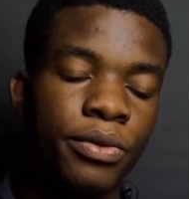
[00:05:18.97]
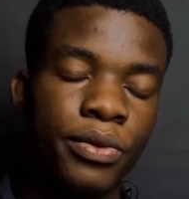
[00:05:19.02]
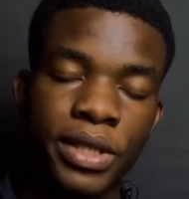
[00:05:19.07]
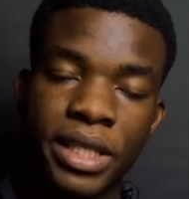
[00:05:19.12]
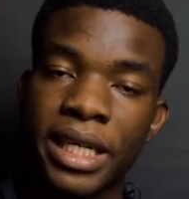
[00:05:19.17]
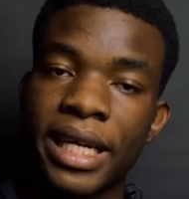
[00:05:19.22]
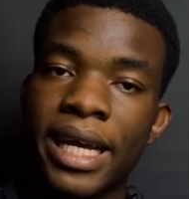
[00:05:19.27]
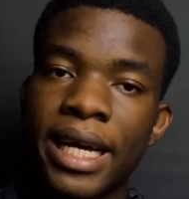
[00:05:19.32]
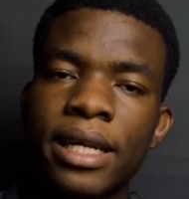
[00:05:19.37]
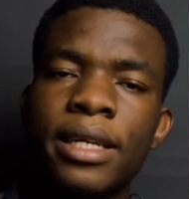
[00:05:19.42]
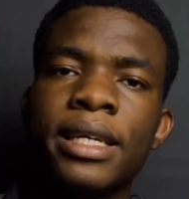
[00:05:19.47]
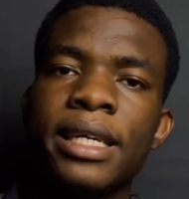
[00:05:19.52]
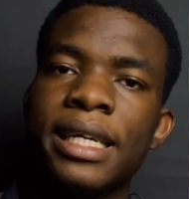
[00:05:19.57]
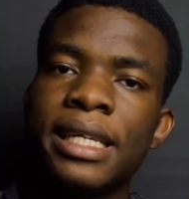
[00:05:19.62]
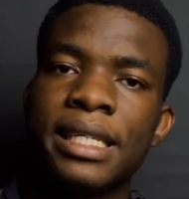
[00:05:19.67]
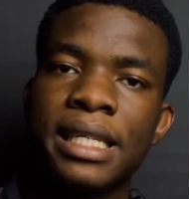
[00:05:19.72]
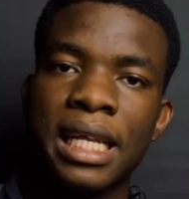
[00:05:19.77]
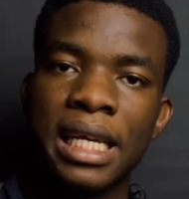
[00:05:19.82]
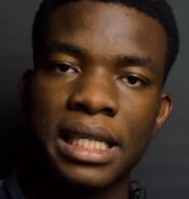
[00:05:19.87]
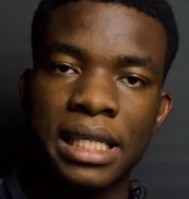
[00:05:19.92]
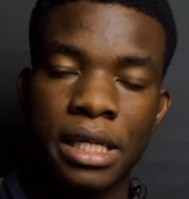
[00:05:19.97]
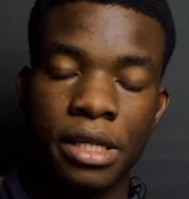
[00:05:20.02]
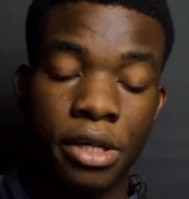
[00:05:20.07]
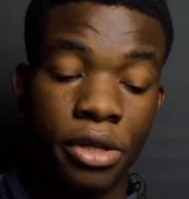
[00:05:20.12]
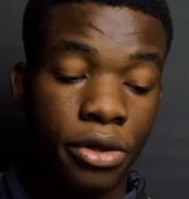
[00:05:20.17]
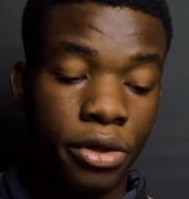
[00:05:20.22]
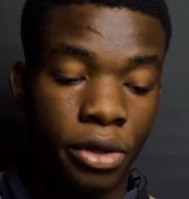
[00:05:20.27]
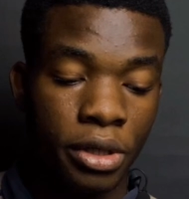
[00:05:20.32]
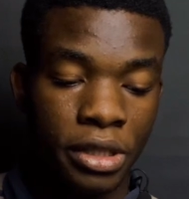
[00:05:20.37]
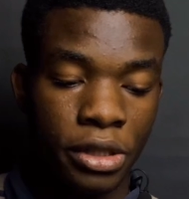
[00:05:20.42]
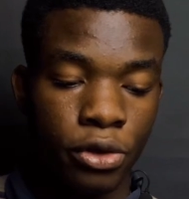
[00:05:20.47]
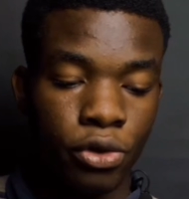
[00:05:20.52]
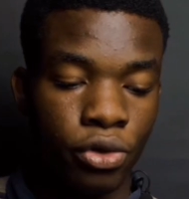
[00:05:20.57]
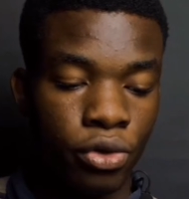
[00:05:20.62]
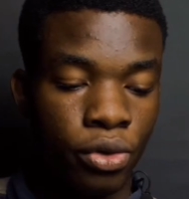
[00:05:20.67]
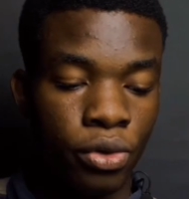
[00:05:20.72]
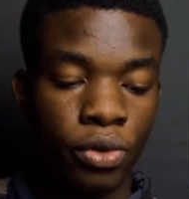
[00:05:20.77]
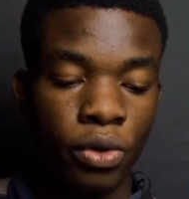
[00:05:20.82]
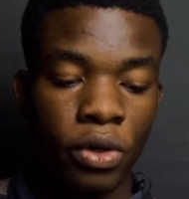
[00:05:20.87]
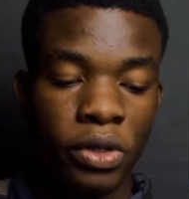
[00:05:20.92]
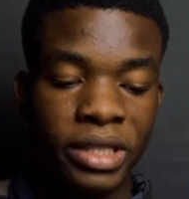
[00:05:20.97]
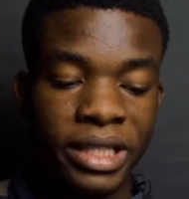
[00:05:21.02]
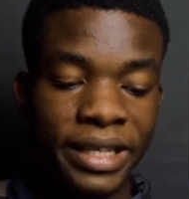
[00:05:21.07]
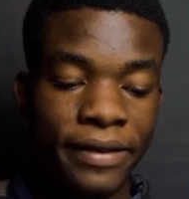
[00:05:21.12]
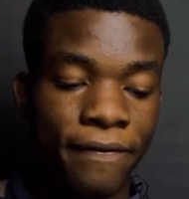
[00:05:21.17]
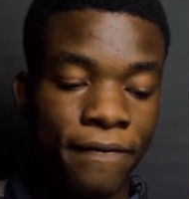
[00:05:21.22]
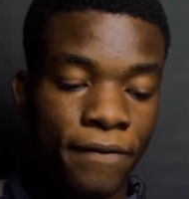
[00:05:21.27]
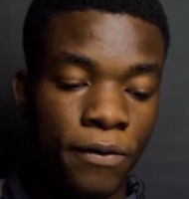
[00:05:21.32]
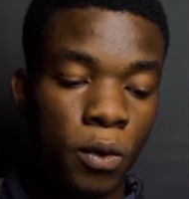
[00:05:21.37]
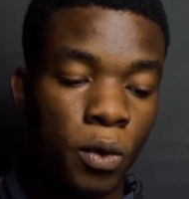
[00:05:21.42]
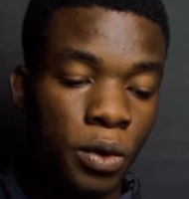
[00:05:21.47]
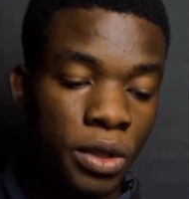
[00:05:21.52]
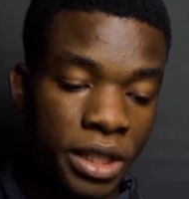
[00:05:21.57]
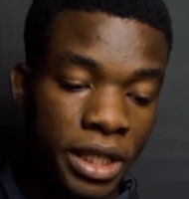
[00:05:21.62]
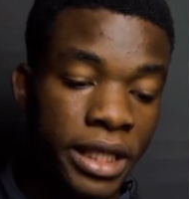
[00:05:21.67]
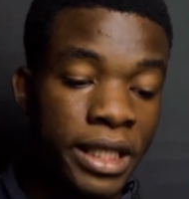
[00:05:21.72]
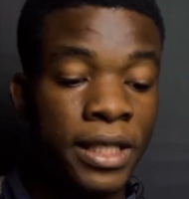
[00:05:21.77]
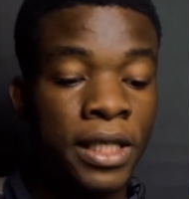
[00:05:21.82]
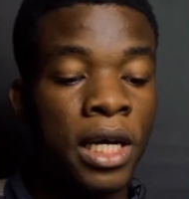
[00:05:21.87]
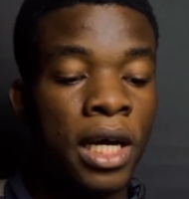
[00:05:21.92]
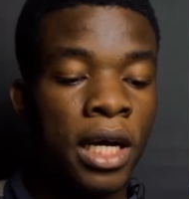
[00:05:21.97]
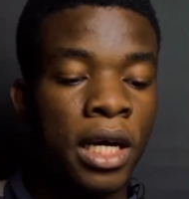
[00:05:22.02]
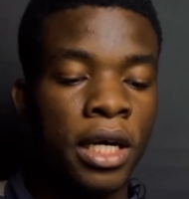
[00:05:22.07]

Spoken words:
which again is less than the 32 on the 4G.